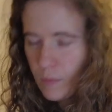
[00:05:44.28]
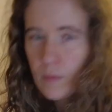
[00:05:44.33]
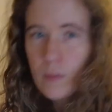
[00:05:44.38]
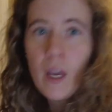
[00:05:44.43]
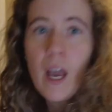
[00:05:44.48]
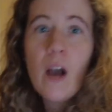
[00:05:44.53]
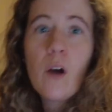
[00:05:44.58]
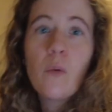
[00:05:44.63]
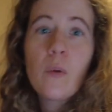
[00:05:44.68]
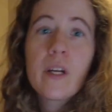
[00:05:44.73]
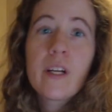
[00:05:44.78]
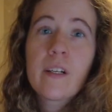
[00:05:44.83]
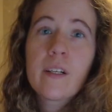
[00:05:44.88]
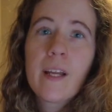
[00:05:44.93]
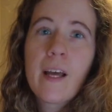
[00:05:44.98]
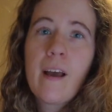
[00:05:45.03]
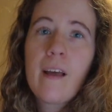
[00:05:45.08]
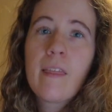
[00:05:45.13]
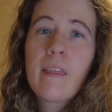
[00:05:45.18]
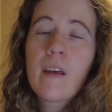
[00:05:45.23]
How weird.
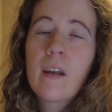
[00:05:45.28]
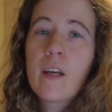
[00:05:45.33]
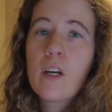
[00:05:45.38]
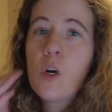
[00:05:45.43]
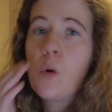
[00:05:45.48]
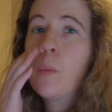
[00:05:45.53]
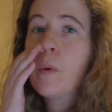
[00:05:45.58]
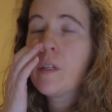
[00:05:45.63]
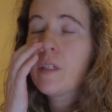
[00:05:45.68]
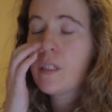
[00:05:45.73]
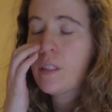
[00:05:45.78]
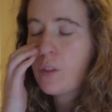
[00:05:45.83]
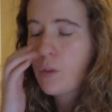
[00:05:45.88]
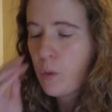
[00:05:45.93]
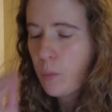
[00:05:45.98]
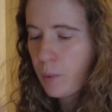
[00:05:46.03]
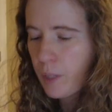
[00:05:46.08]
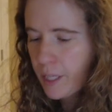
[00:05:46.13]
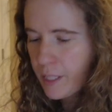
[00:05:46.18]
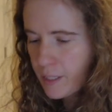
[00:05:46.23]
I thought I opened it to a
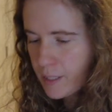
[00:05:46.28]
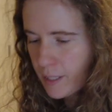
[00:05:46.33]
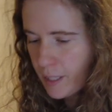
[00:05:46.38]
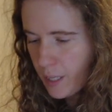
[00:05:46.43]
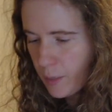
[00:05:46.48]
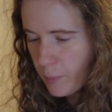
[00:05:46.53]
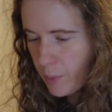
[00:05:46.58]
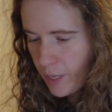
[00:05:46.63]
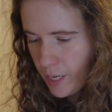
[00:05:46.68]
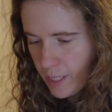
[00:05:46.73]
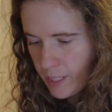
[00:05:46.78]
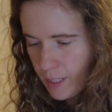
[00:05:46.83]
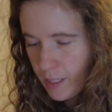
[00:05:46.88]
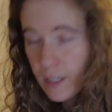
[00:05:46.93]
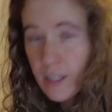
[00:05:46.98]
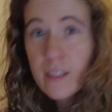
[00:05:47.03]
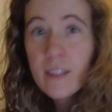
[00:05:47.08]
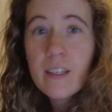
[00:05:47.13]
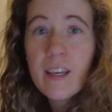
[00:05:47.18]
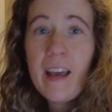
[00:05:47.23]
blank slate, but I
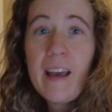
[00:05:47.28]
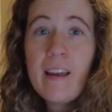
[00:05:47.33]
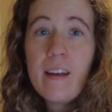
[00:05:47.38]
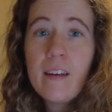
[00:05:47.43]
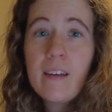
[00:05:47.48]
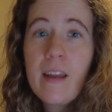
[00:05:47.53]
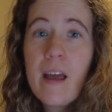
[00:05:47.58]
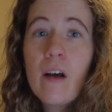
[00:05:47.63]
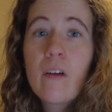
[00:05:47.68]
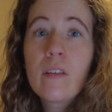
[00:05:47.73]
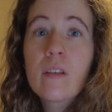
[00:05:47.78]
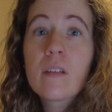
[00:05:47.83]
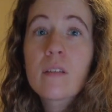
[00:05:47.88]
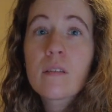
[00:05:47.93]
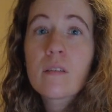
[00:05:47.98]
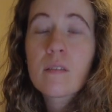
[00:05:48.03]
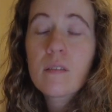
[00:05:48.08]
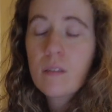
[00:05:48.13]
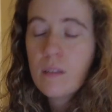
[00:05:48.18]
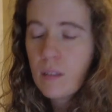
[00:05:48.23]
didn't, and now
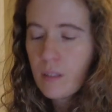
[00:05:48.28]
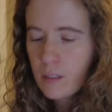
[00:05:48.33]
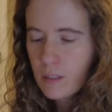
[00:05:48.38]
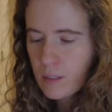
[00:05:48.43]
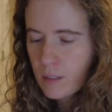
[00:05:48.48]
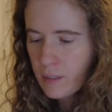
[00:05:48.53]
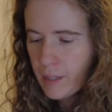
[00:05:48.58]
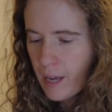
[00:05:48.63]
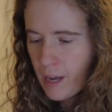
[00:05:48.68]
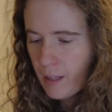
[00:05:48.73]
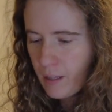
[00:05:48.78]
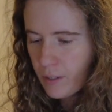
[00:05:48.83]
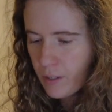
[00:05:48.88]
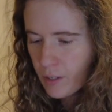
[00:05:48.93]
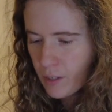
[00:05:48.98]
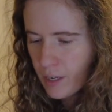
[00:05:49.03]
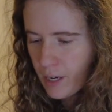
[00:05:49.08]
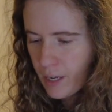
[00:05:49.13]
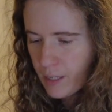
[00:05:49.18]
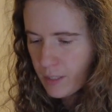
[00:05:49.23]
this
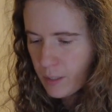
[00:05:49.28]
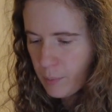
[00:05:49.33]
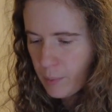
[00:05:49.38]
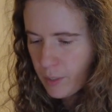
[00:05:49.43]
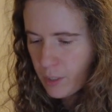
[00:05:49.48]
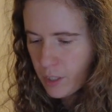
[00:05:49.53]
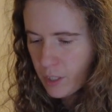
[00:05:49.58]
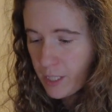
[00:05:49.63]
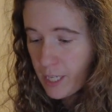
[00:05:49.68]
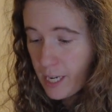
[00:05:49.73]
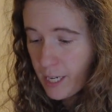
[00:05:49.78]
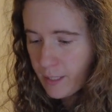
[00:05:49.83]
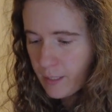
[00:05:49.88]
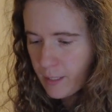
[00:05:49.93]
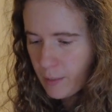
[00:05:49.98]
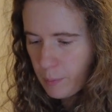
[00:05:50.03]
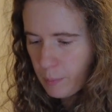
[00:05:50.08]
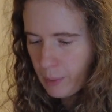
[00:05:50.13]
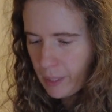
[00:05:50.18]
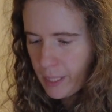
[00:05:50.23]
calendar has a bunch of dates
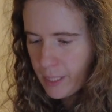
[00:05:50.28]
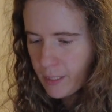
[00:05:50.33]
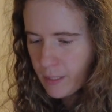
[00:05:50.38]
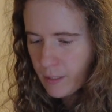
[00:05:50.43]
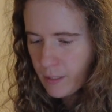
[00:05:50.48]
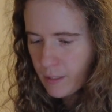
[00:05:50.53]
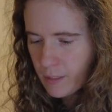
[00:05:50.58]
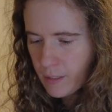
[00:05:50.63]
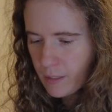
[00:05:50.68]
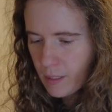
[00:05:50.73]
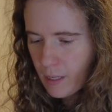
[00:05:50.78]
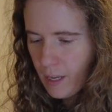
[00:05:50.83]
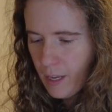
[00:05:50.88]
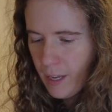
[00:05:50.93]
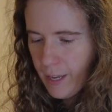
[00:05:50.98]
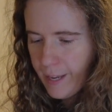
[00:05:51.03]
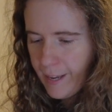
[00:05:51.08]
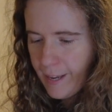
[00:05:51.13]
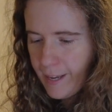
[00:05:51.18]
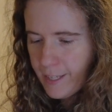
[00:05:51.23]
and places
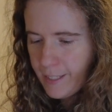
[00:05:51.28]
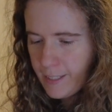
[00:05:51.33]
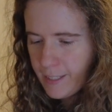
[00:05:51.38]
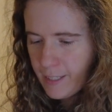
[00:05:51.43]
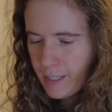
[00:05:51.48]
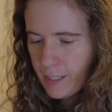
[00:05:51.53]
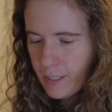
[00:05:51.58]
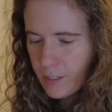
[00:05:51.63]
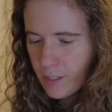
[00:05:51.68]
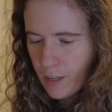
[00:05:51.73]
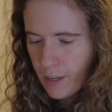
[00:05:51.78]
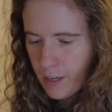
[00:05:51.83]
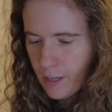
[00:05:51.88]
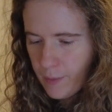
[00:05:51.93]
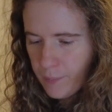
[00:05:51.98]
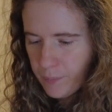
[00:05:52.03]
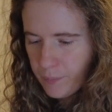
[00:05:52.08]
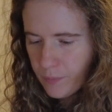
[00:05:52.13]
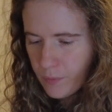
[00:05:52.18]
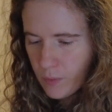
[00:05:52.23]
and cities on
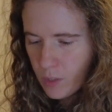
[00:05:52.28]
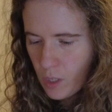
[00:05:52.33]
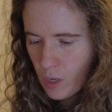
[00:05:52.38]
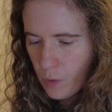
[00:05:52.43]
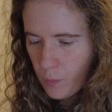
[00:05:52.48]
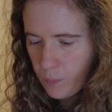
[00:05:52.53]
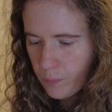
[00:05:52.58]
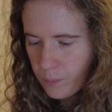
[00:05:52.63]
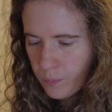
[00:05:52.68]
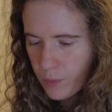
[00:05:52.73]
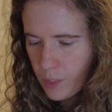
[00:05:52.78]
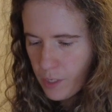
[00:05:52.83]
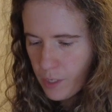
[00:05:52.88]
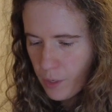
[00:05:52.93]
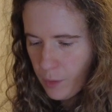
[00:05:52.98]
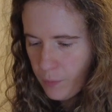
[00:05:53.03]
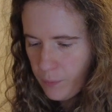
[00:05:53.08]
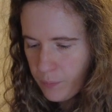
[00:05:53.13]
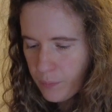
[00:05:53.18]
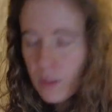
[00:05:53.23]
it. So, you
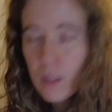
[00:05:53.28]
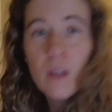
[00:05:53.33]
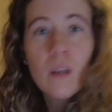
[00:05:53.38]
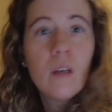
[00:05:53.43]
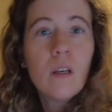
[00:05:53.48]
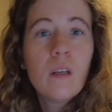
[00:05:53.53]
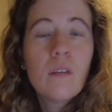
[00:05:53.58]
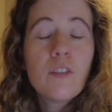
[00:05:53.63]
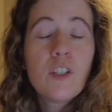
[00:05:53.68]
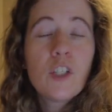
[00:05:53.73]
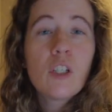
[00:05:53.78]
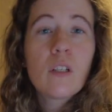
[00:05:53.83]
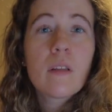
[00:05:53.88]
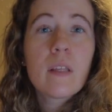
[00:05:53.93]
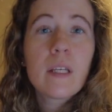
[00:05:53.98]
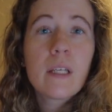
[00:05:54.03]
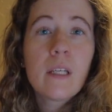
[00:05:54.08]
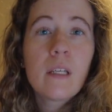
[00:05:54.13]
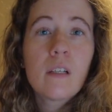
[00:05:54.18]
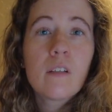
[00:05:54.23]
know, if you're
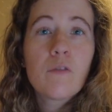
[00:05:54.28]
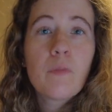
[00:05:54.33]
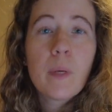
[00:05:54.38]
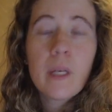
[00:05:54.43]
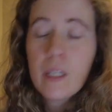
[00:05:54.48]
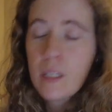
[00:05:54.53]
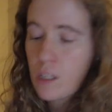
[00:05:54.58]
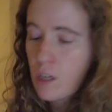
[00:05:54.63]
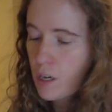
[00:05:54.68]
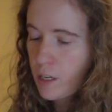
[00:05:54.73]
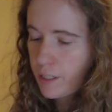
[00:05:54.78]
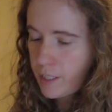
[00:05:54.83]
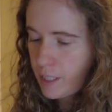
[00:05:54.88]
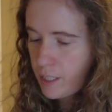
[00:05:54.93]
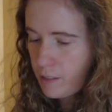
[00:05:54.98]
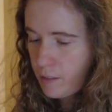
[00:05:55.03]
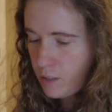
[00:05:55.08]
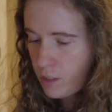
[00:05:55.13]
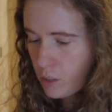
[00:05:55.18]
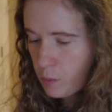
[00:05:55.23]
thinking of making
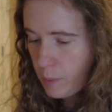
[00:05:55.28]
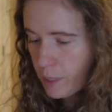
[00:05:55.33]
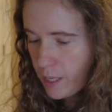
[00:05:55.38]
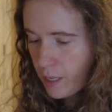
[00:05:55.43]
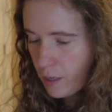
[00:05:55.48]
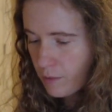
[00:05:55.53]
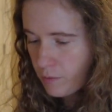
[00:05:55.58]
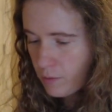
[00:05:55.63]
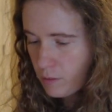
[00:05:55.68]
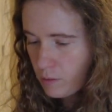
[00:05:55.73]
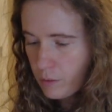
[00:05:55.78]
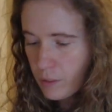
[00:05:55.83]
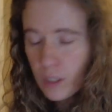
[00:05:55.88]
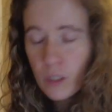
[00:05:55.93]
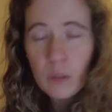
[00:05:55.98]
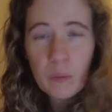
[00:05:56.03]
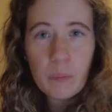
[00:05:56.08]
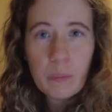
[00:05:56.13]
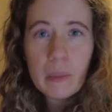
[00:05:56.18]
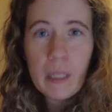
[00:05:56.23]
content, just be careful when
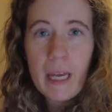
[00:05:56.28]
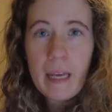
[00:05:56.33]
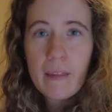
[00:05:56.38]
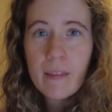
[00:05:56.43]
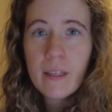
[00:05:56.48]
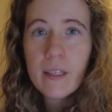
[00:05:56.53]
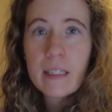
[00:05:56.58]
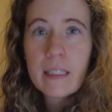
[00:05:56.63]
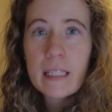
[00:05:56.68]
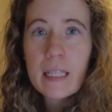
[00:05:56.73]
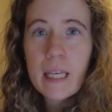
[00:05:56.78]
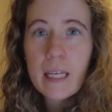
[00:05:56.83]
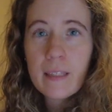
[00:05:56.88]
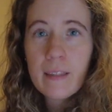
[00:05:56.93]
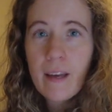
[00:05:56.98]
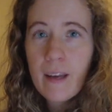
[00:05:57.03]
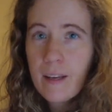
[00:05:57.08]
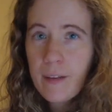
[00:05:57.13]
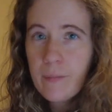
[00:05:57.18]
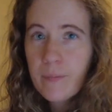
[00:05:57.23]
you plan things like
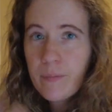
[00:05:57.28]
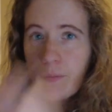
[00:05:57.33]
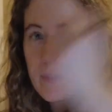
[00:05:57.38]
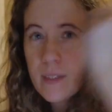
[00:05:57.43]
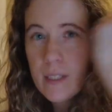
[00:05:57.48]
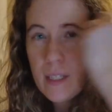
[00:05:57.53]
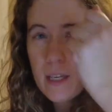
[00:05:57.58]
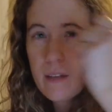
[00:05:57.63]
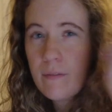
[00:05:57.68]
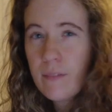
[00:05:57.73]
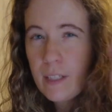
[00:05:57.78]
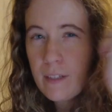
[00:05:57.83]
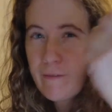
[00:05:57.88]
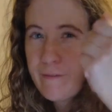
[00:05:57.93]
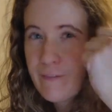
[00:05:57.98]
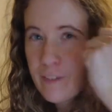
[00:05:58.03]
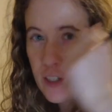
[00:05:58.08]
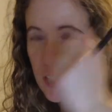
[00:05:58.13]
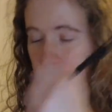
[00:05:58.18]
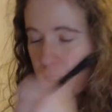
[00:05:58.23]
that. Safety
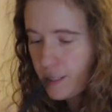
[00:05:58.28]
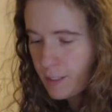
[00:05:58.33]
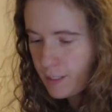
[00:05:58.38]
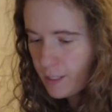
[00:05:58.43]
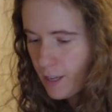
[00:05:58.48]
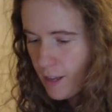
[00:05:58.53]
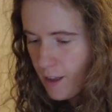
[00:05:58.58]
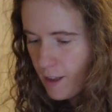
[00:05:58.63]
first.